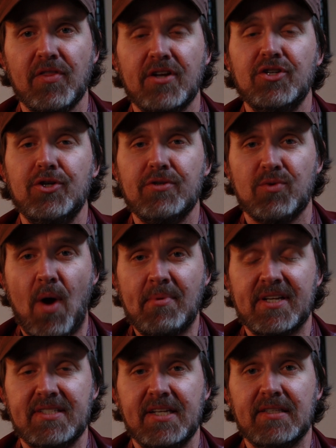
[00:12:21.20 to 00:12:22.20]
and then use the Web
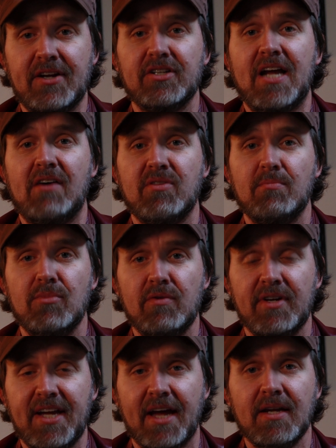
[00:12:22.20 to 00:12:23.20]
of Deceit later to have them
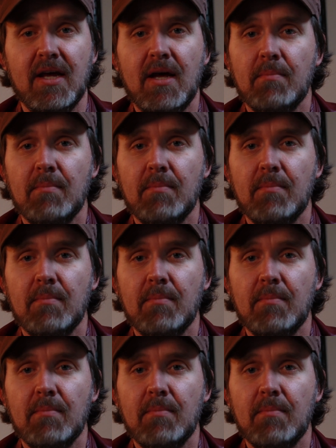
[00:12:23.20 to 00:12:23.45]
move again.